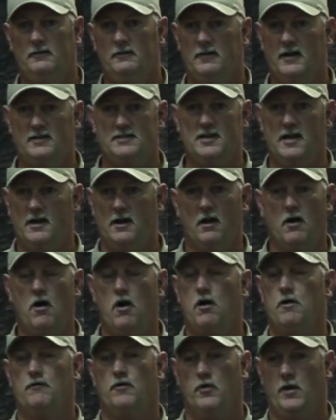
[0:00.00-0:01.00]
That's like a
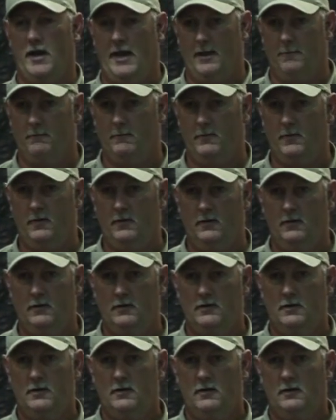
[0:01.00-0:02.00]
carnival game.
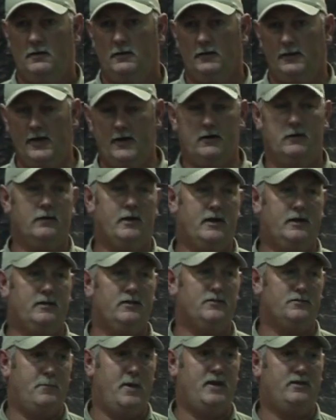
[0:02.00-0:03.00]
Leader length
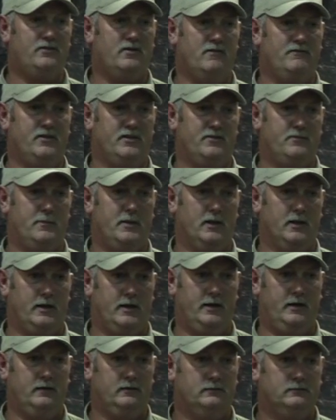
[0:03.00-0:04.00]
is based on visibility.